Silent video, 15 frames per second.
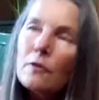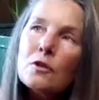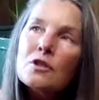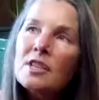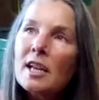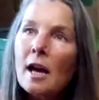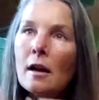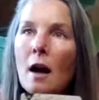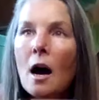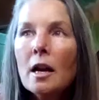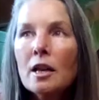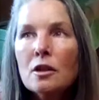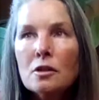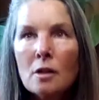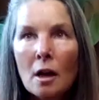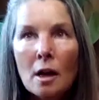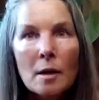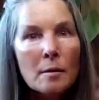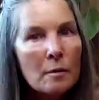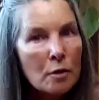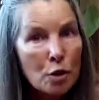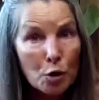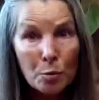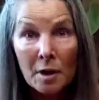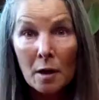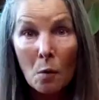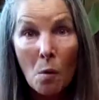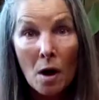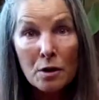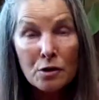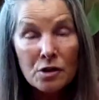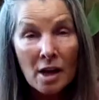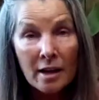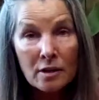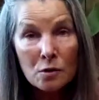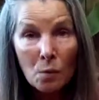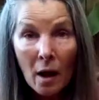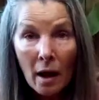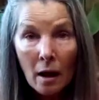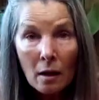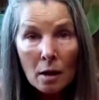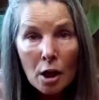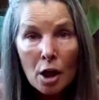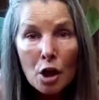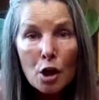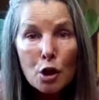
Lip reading: First thing I got is, you being a water sign as well,